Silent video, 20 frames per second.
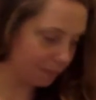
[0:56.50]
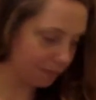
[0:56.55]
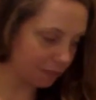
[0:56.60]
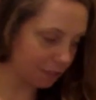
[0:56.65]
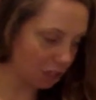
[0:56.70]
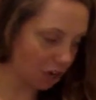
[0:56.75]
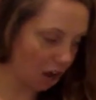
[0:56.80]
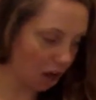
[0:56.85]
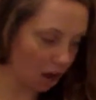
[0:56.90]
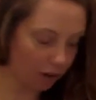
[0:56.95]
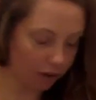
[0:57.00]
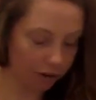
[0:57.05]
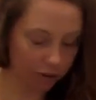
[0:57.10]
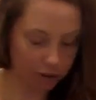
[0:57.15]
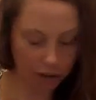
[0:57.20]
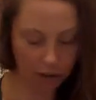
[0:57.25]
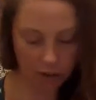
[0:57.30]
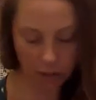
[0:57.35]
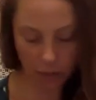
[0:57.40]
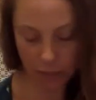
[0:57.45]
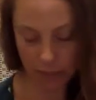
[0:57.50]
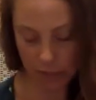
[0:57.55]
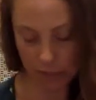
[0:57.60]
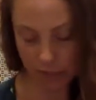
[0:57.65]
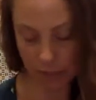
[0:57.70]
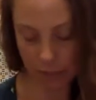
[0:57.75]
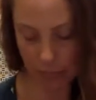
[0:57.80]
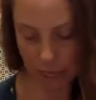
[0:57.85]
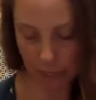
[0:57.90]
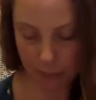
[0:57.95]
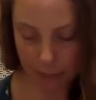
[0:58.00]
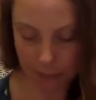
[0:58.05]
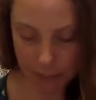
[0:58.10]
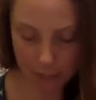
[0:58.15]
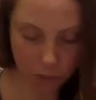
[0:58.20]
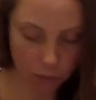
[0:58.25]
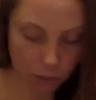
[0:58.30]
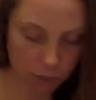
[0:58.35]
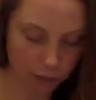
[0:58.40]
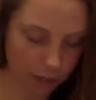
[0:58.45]
Chakra Wisdom deck by
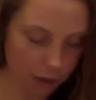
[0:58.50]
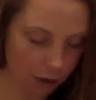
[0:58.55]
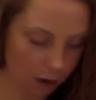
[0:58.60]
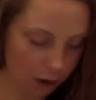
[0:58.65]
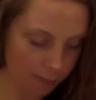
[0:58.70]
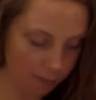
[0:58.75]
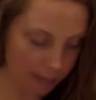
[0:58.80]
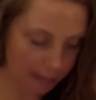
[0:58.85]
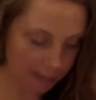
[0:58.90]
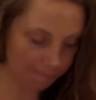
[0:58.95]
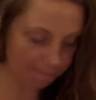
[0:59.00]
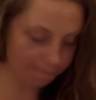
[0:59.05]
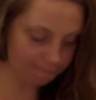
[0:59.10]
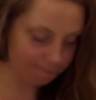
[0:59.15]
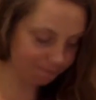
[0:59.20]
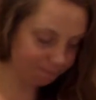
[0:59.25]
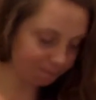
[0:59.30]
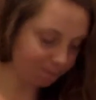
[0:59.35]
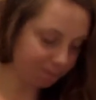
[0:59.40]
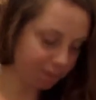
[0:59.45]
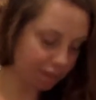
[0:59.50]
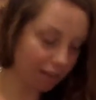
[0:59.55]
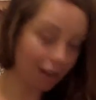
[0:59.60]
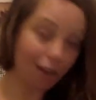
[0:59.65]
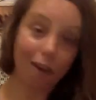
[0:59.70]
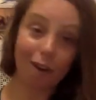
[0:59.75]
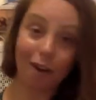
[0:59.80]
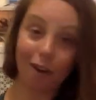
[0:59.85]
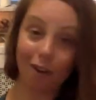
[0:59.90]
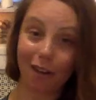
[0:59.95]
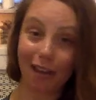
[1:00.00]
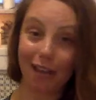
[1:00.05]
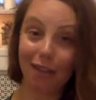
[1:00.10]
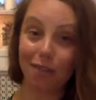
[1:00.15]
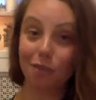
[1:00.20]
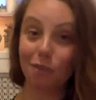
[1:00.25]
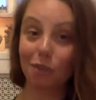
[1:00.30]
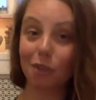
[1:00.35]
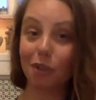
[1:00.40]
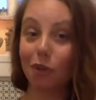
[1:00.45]
Tori Hartman. Okay,
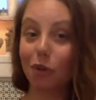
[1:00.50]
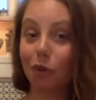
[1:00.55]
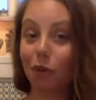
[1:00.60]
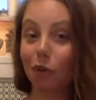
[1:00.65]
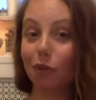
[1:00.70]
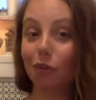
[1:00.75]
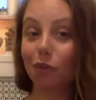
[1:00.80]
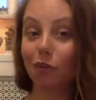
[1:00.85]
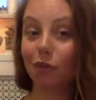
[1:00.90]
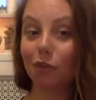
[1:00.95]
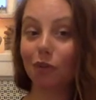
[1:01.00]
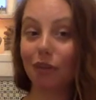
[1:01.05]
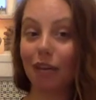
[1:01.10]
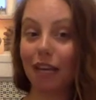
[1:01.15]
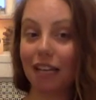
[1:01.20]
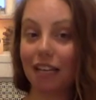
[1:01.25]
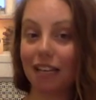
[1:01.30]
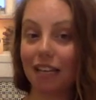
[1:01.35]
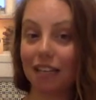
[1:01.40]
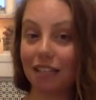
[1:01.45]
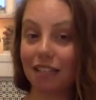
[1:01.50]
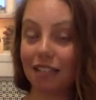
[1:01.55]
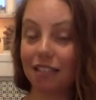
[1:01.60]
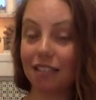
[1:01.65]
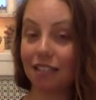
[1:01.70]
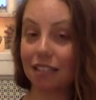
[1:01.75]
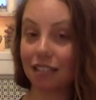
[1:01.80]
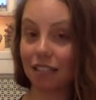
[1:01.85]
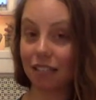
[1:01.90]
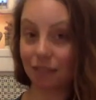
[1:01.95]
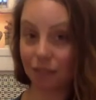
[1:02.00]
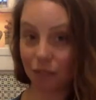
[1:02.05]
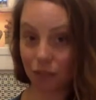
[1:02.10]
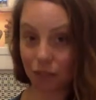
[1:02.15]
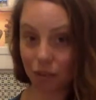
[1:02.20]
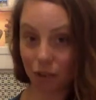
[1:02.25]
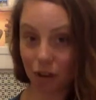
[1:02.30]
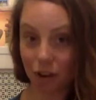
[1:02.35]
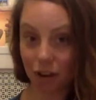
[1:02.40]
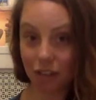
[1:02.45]
so I'm going to go through and give you
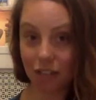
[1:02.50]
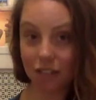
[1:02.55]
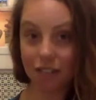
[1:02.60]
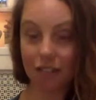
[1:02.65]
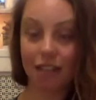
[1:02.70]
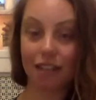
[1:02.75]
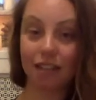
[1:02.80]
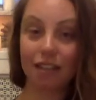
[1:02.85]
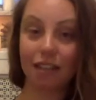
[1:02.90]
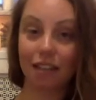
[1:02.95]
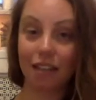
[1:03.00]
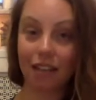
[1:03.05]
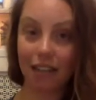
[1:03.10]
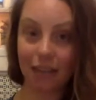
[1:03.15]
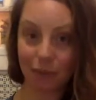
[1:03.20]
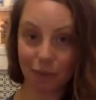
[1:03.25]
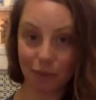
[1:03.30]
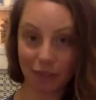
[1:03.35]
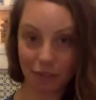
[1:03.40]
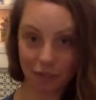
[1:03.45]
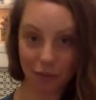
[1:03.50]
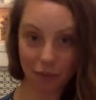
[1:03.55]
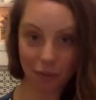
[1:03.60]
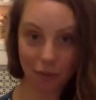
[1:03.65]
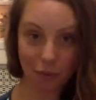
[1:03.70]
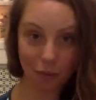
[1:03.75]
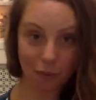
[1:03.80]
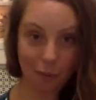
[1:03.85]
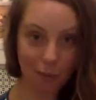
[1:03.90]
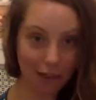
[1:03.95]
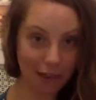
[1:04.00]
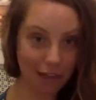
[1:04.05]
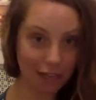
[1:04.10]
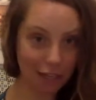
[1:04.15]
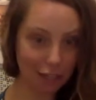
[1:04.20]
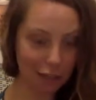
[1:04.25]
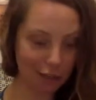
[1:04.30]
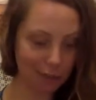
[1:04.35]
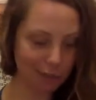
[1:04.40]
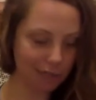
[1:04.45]
the cards, and then I will give you my
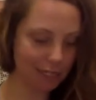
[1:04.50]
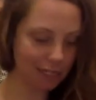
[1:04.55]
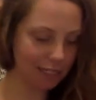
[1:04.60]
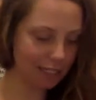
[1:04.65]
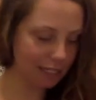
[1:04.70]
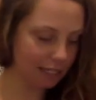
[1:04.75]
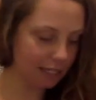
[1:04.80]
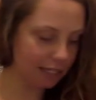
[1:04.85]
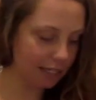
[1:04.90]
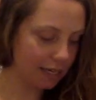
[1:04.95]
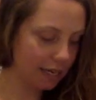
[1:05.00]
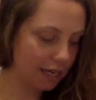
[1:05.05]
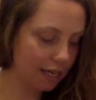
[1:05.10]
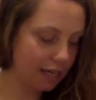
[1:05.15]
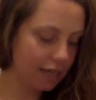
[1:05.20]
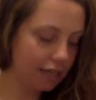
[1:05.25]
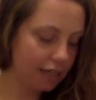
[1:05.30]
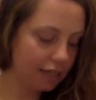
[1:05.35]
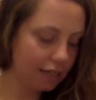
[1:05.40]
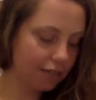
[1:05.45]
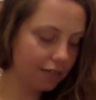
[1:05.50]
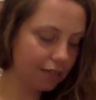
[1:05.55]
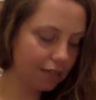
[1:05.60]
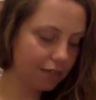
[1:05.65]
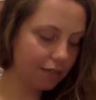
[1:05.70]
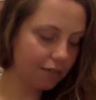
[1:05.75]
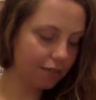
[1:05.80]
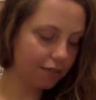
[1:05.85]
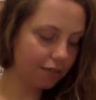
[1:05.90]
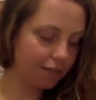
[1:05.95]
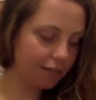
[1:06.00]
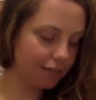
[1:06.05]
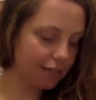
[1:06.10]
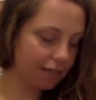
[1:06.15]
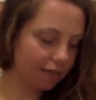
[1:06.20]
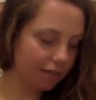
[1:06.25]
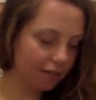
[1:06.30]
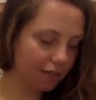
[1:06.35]
interpretation. So from Sacred